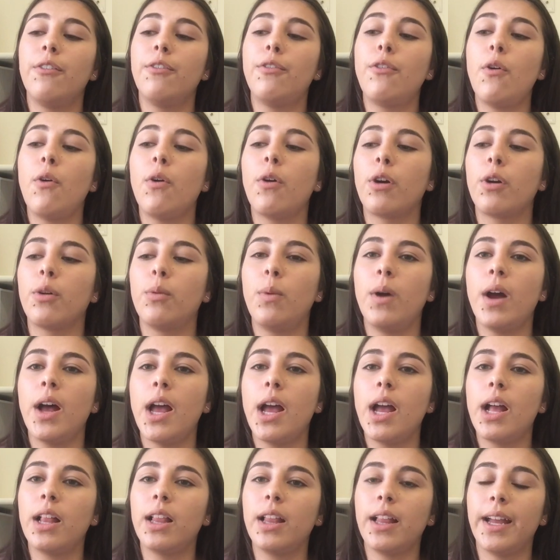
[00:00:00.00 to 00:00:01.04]
for
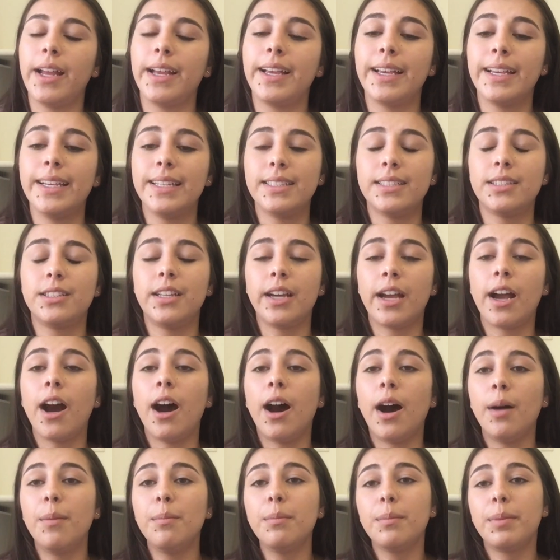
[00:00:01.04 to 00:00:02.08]
what like is to
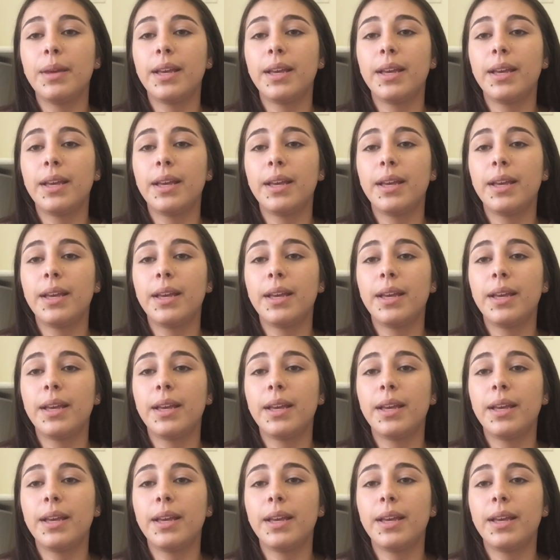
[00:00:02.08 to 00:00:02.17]
come